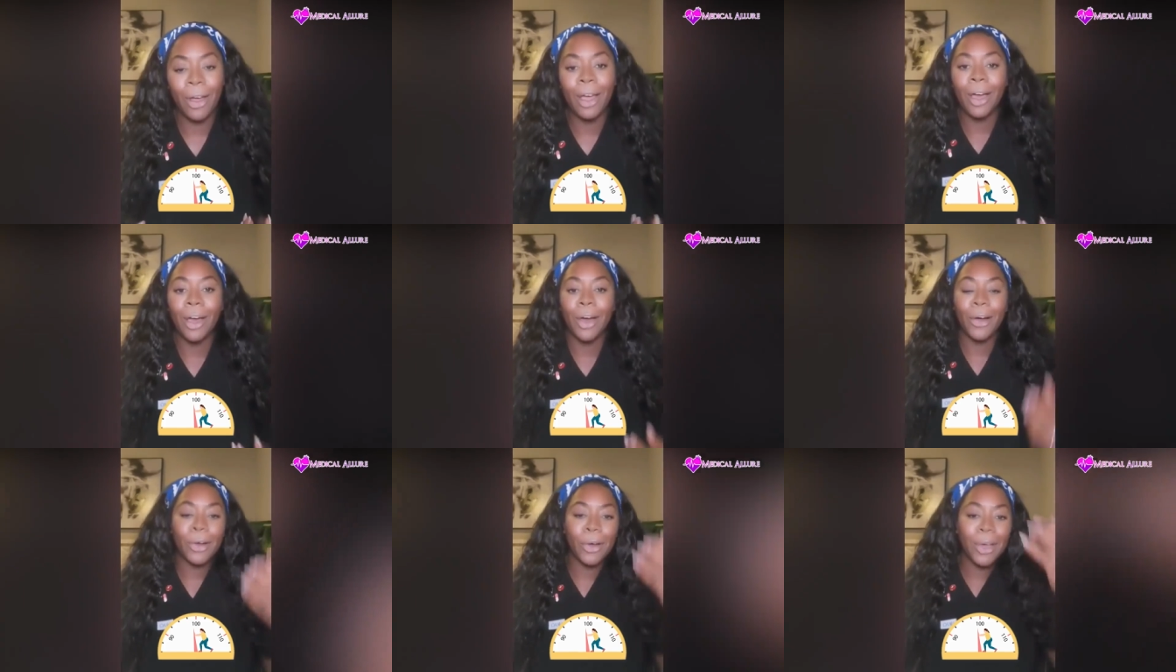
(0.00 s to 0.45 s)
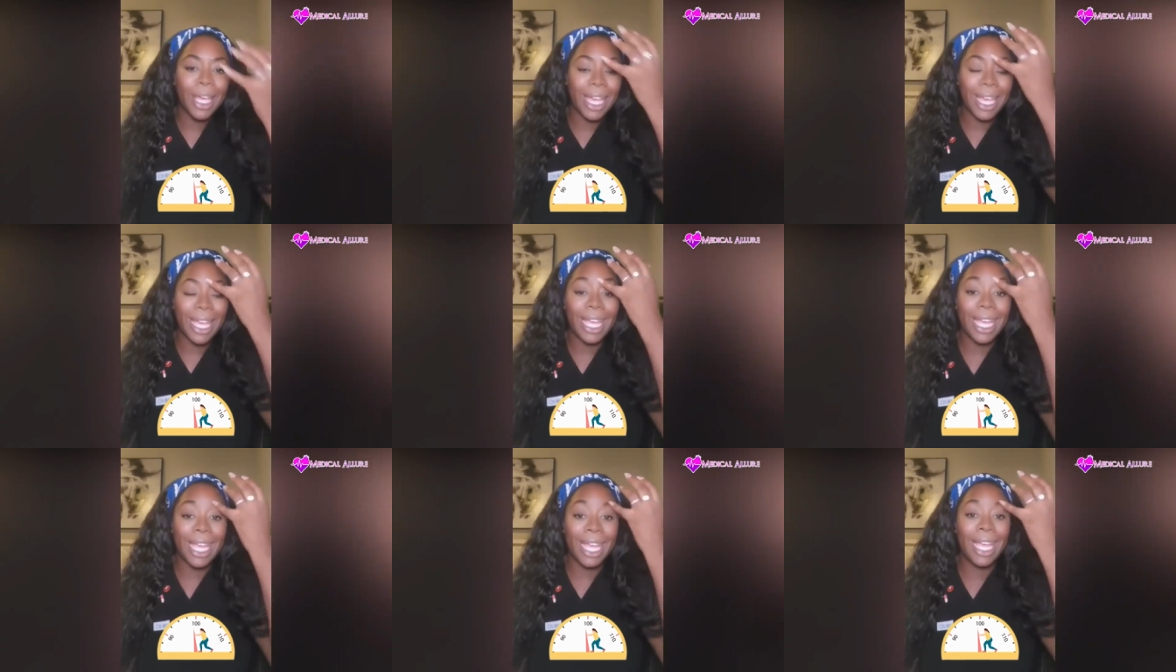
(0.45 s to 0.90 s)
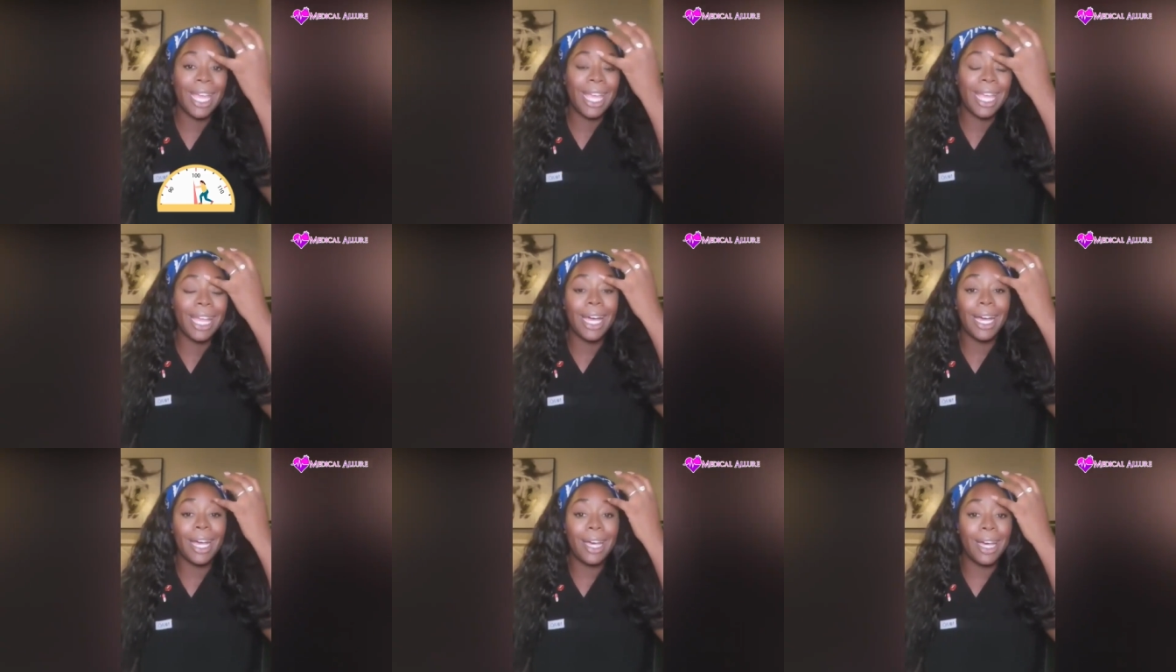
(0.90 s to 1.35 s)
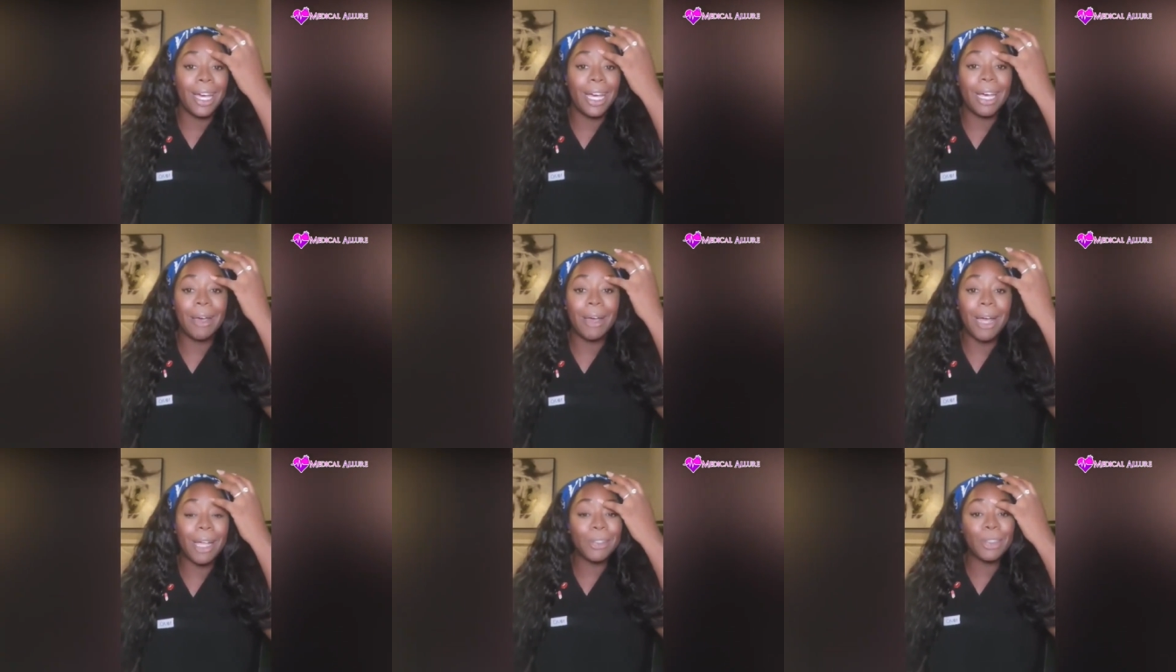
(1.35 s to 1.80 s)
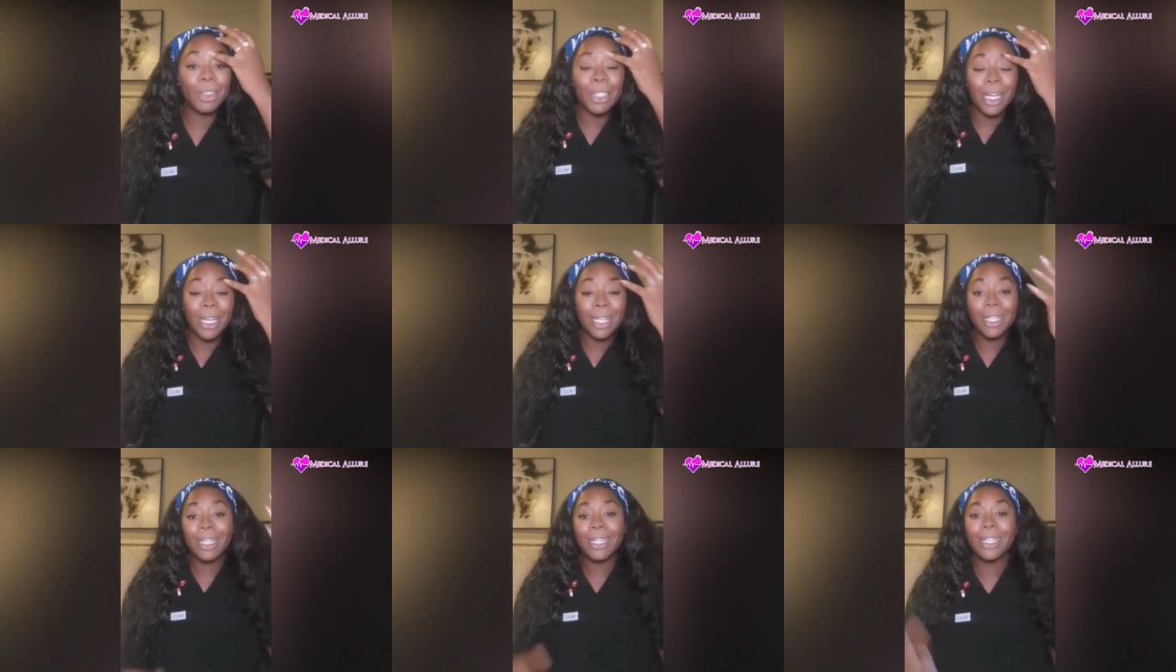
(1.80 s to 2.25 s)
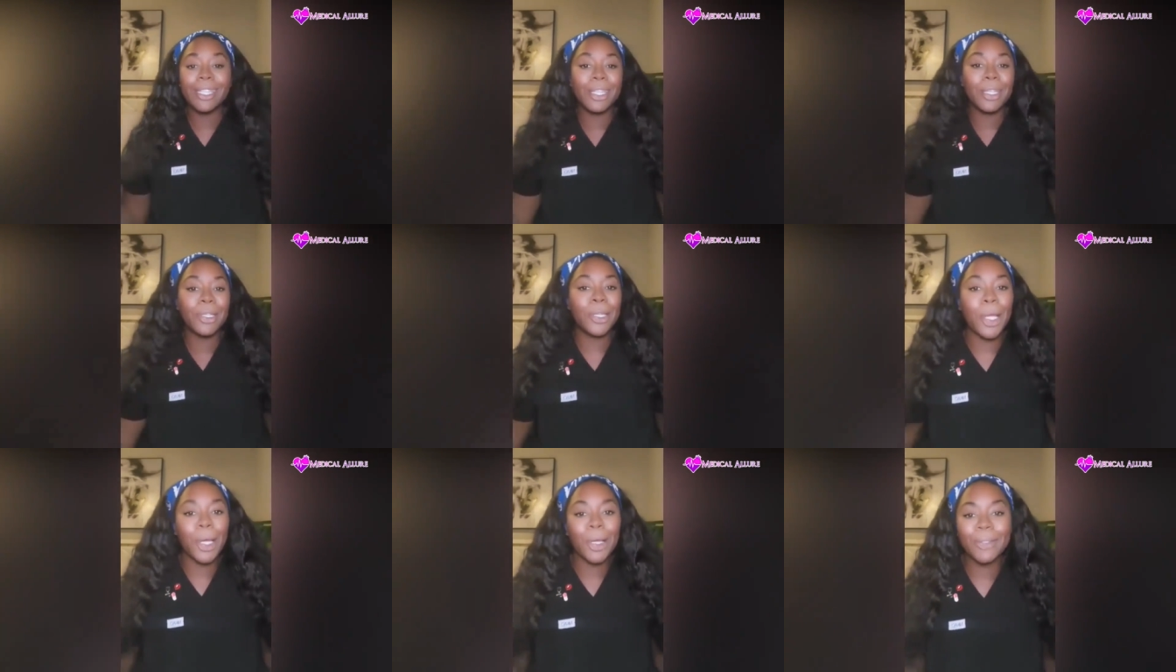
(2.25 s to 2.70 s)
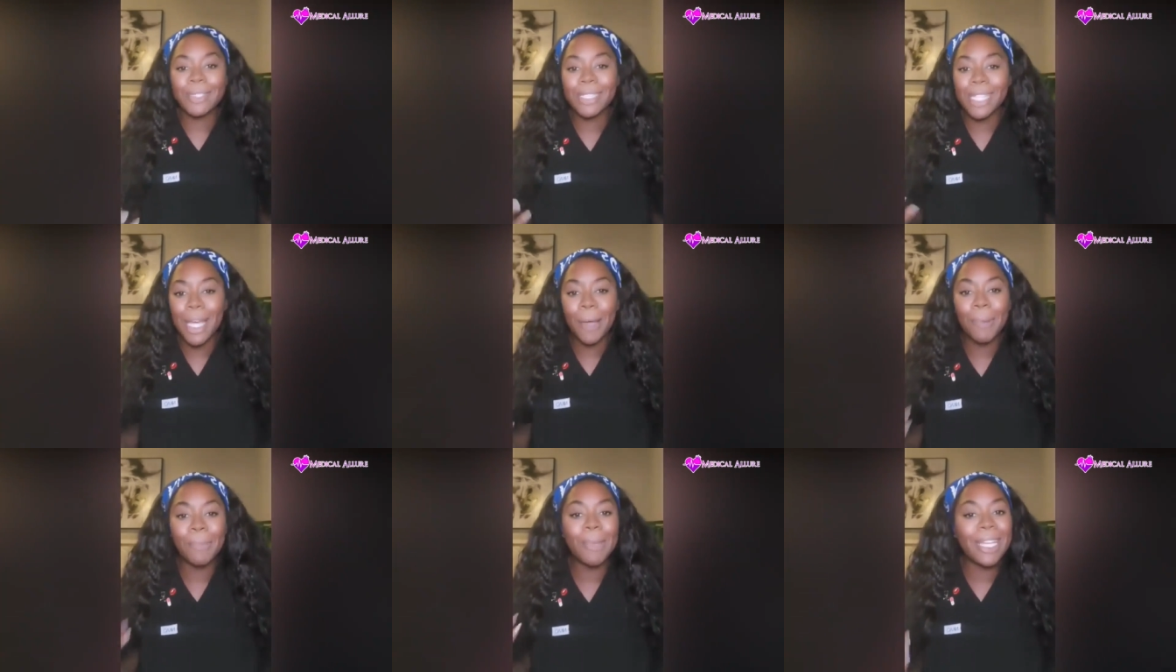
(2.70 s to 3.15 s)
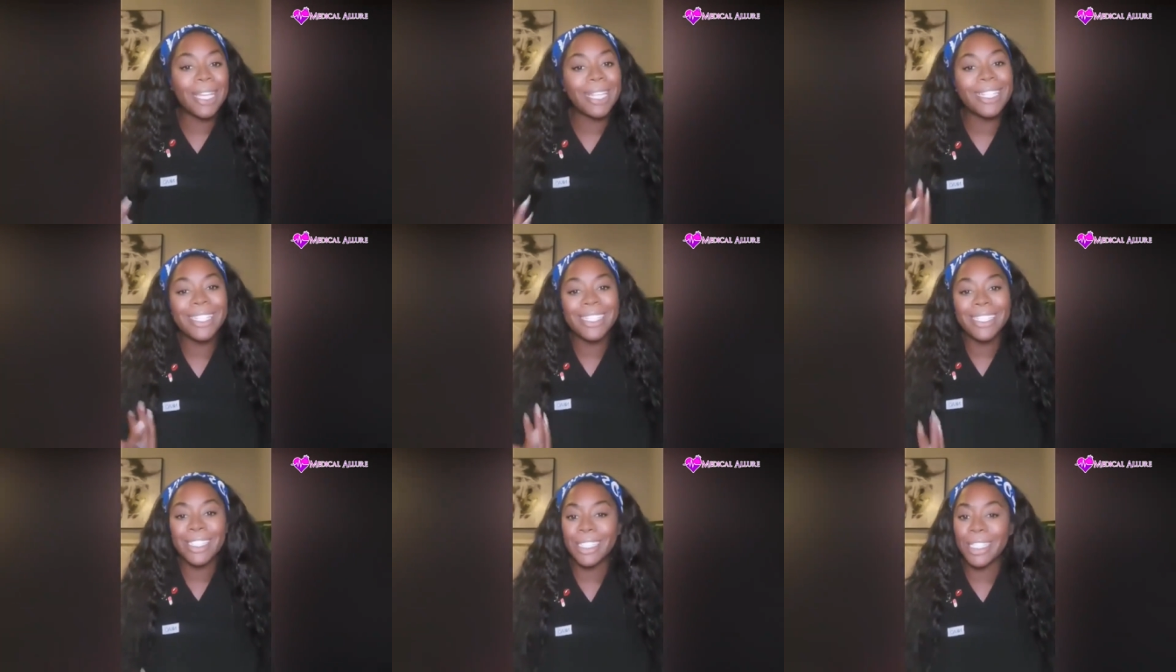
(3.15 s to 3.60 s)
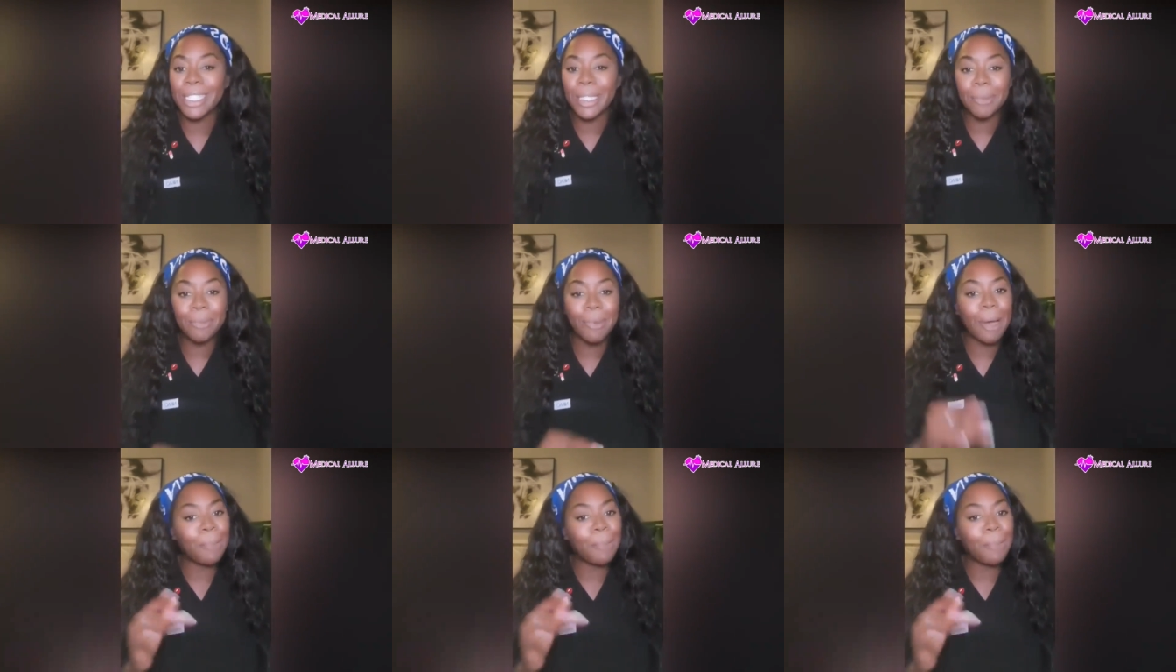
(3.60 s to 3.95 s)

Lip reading: Okay. I'm trying to, you know what I'm saying, I'm in the gym.